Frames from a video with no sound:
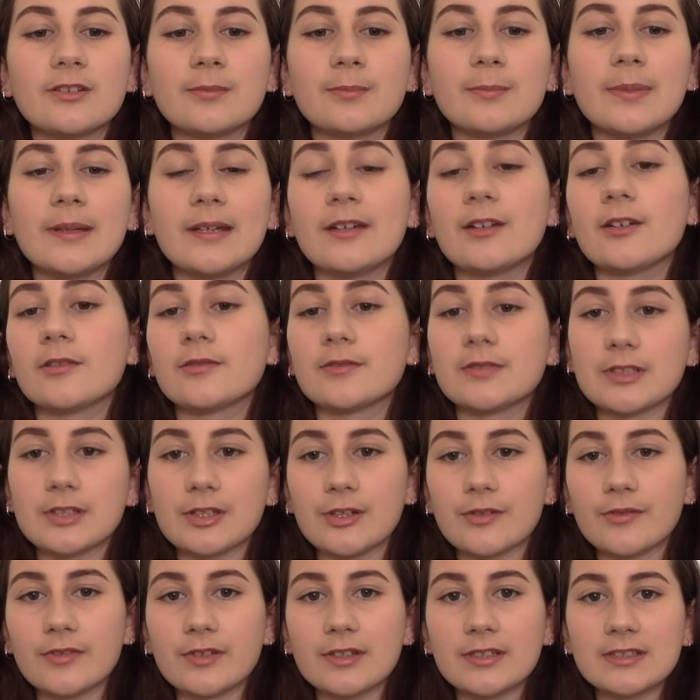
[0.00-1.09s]
be of
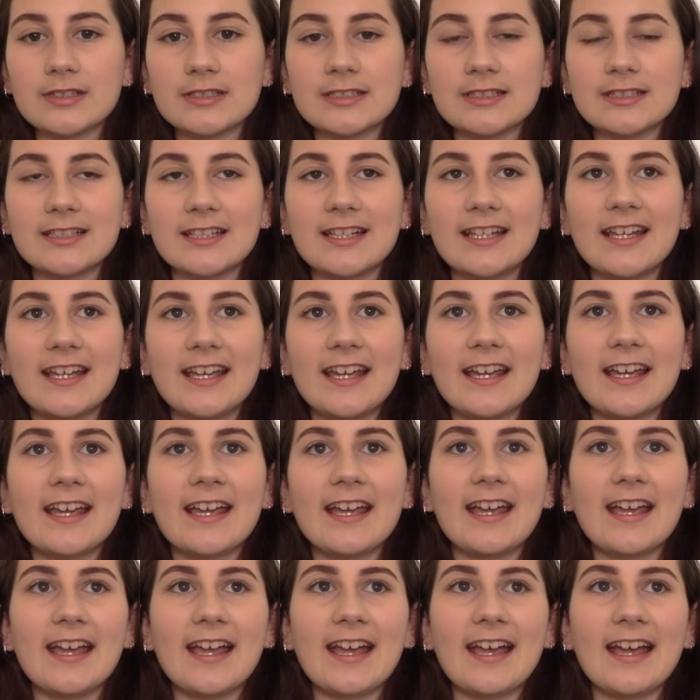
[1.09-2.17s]
service
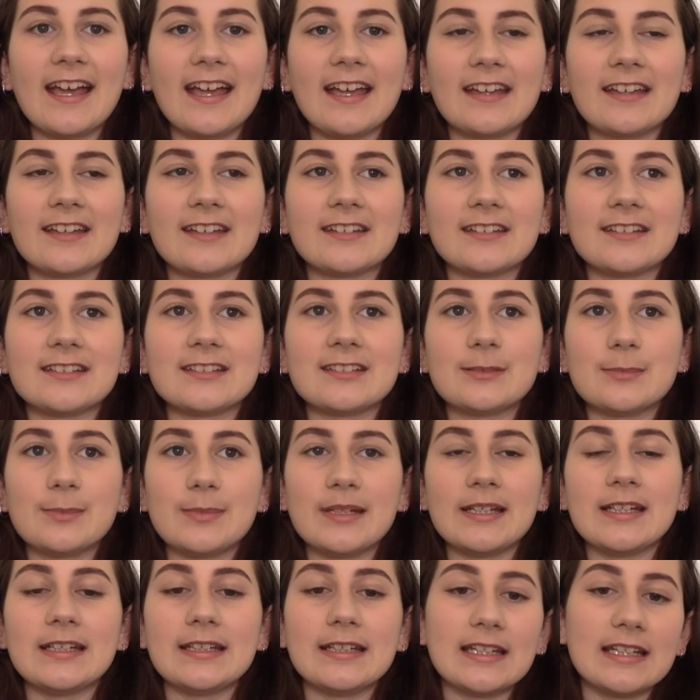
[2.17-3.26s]
and to
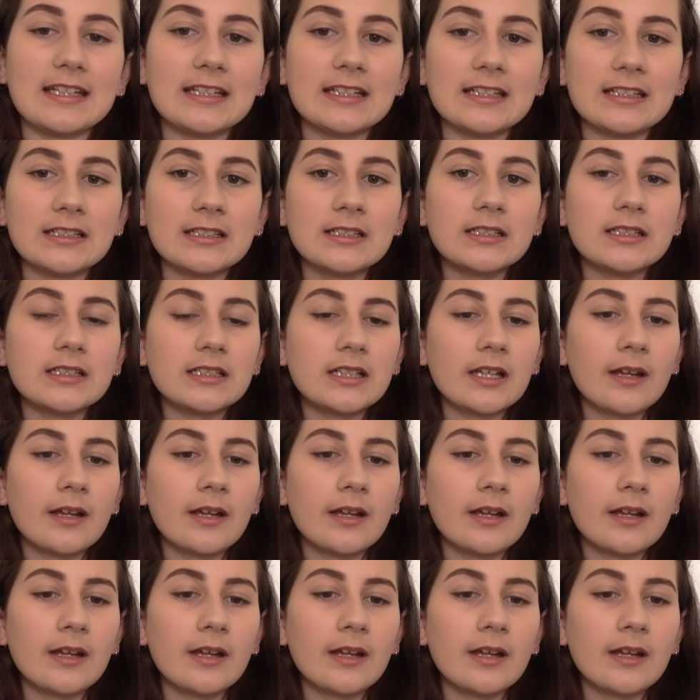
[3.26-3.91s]
be needed.